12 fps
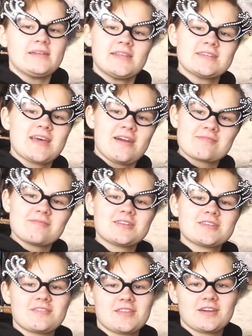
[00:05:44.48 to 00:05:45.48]
there's Harry
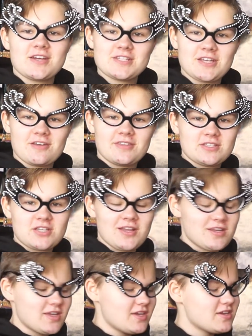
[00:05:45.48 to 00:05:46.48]
Potter and the Cursed Child, The
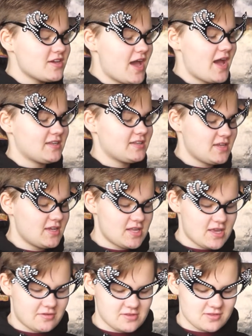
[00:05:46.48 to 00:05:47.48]
Journey ad in
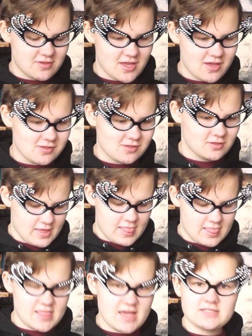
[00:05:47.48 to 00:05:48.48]
here as well.
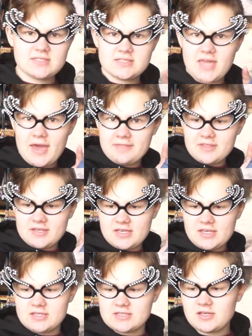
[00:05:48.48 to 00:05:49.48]
Let's scan the
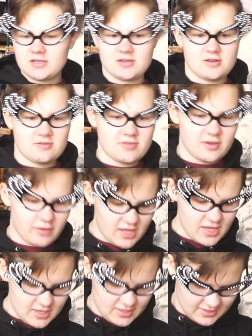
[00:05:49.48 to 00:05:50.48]
keys. I didn't know they were
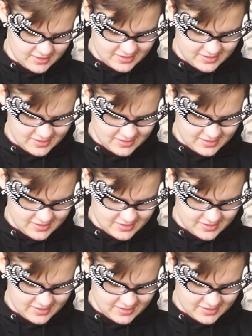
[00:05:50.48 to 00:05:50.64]
here.